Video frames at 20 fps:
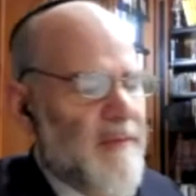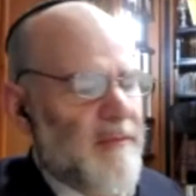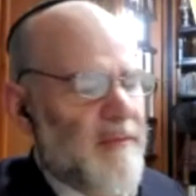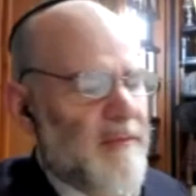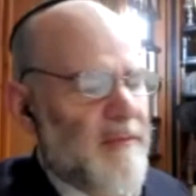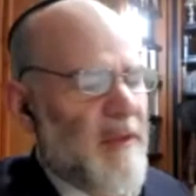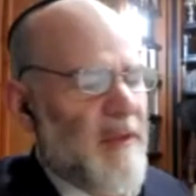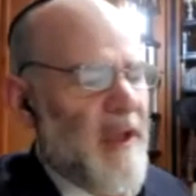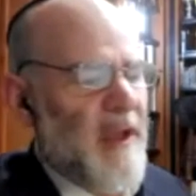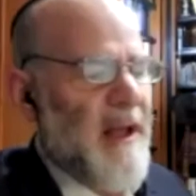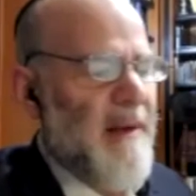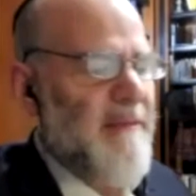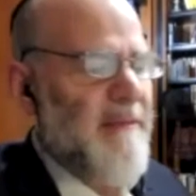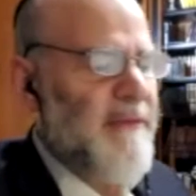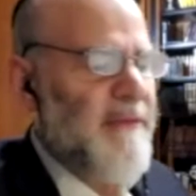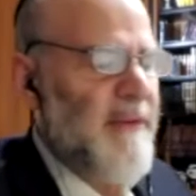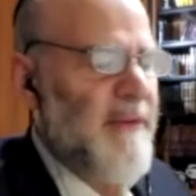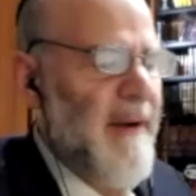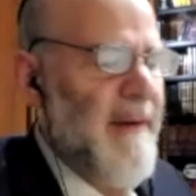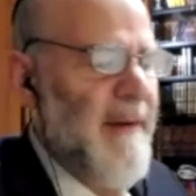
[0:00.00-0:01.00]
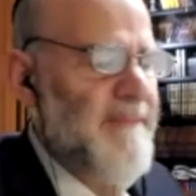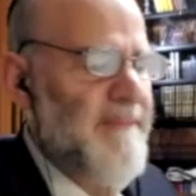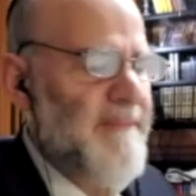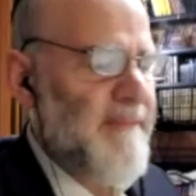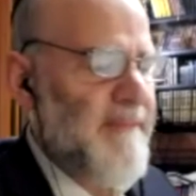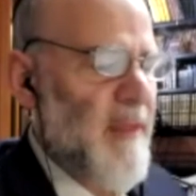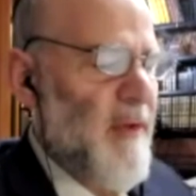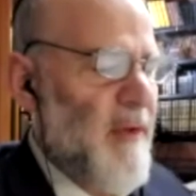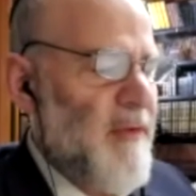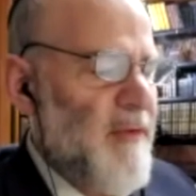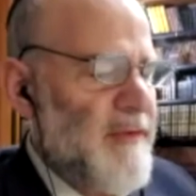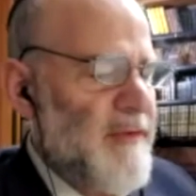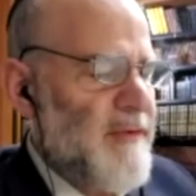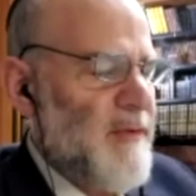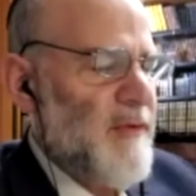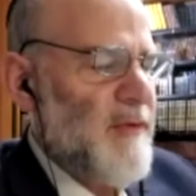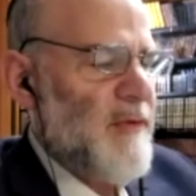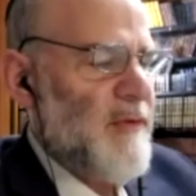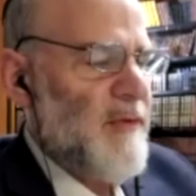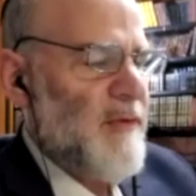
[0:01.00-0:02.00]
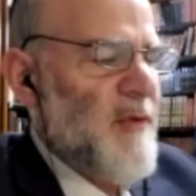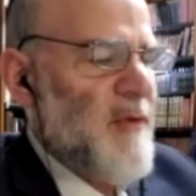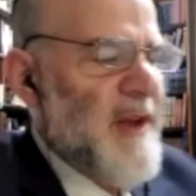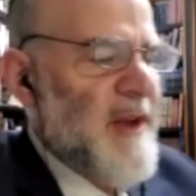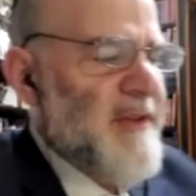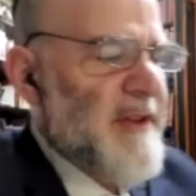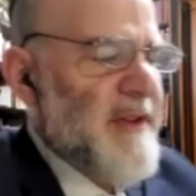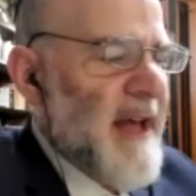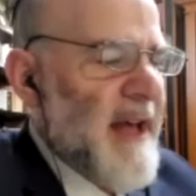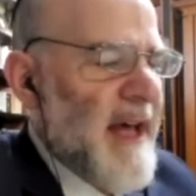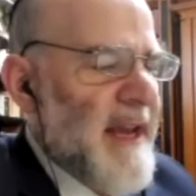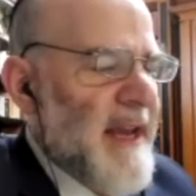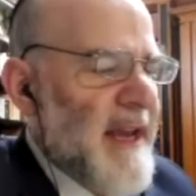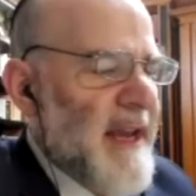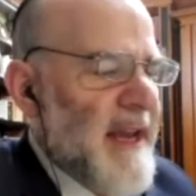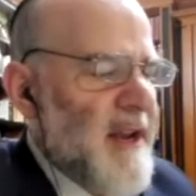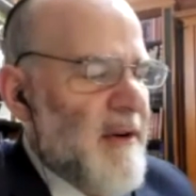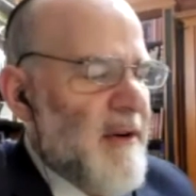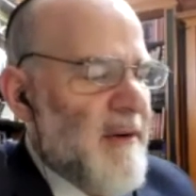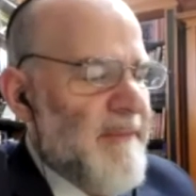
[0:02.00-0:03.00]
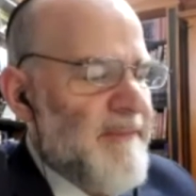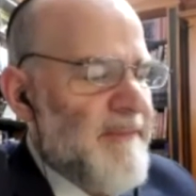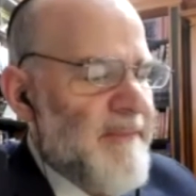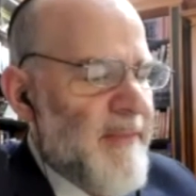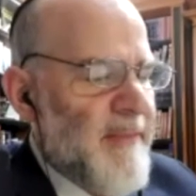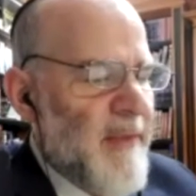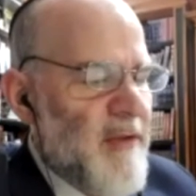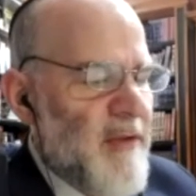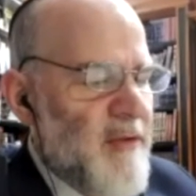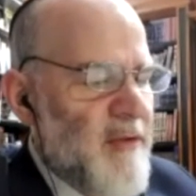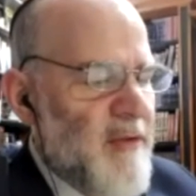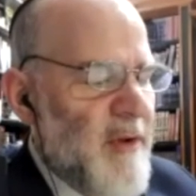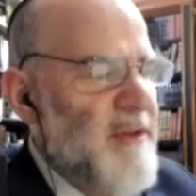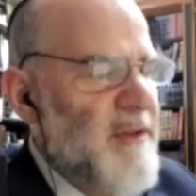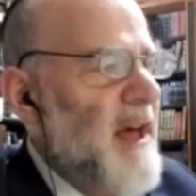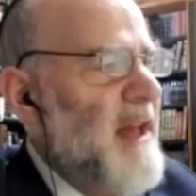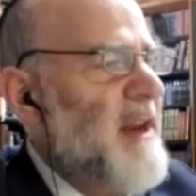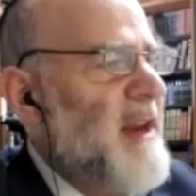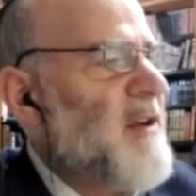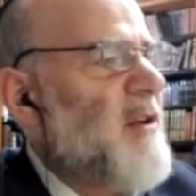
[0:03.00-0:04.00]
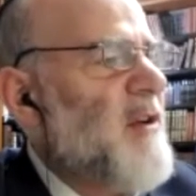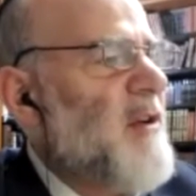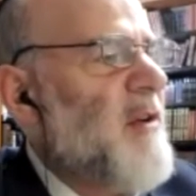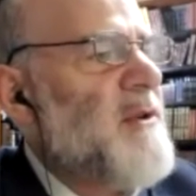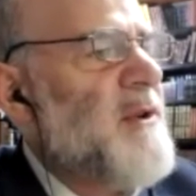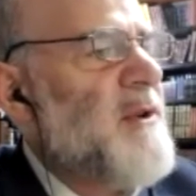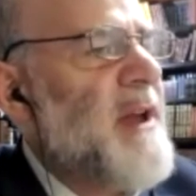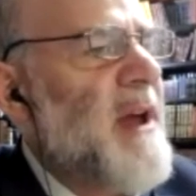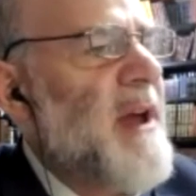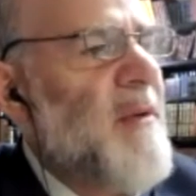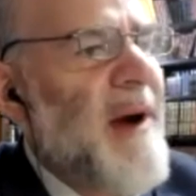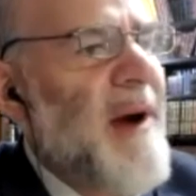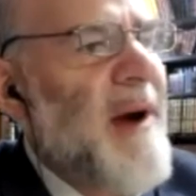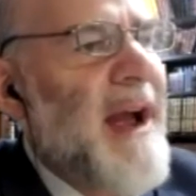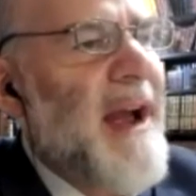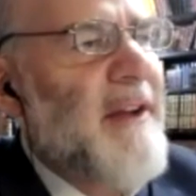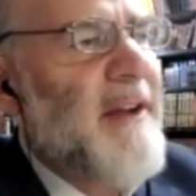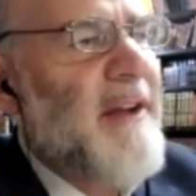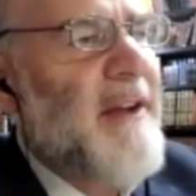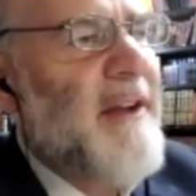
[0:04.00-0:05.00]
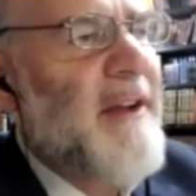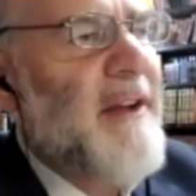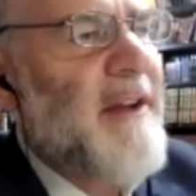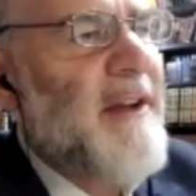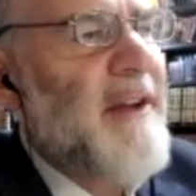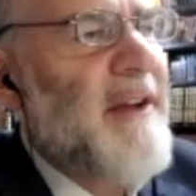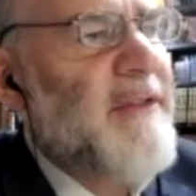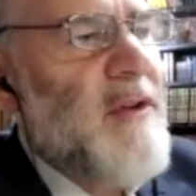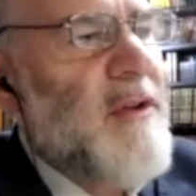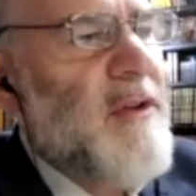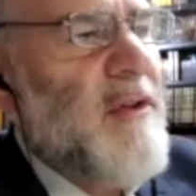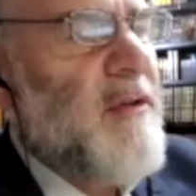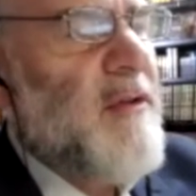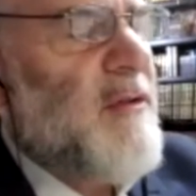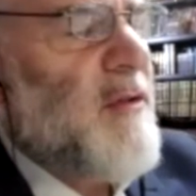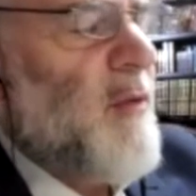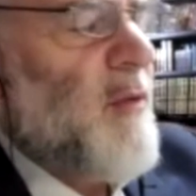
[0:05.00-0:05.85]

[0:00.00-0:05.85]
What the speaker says: It comes from squeezing the honeycomb. You squeeze the honeycomb and you get wax. So